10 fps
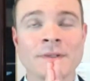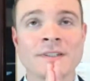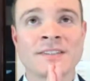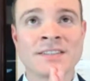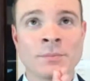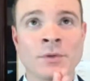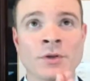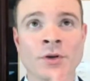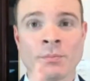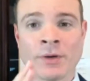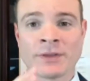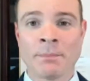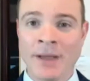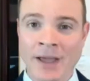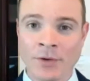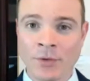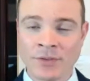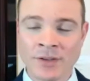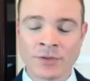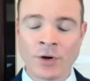similar, but the
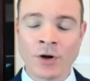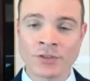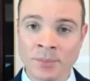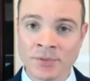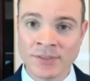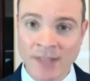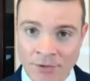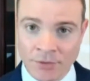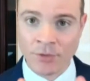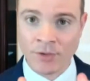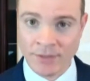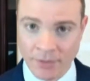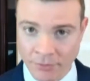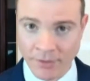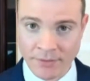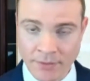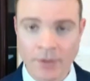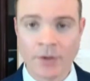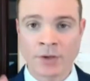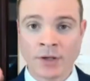penalties are substantially different.
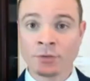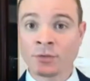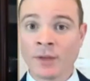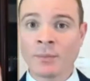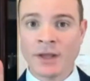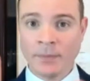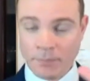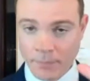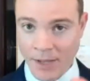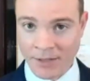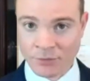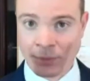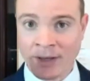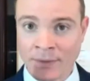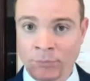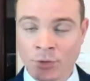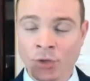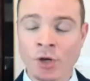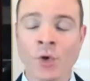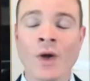Okay, so let me explain them to
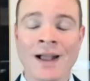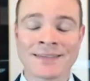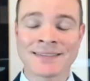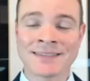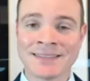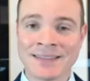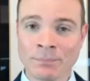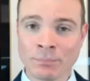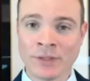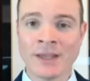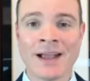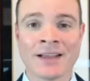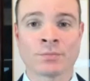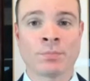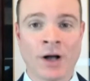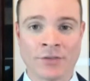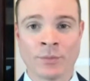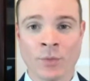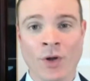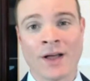you as simply as
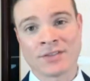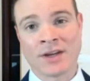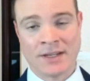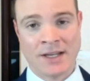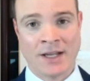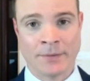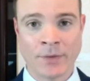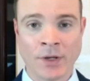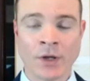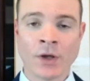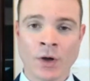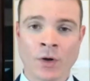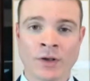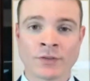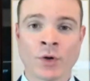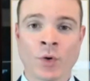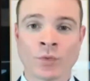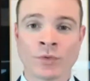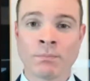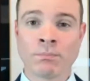possible as I can. Okay,
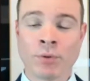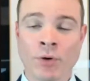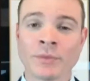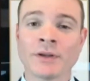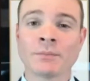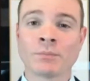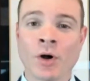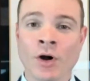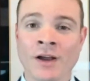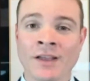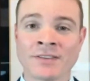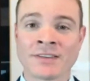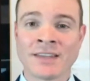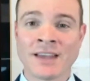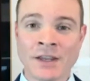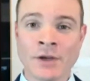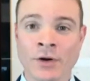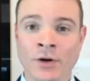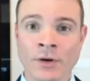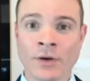so the permanent bar is the
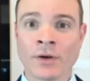10-year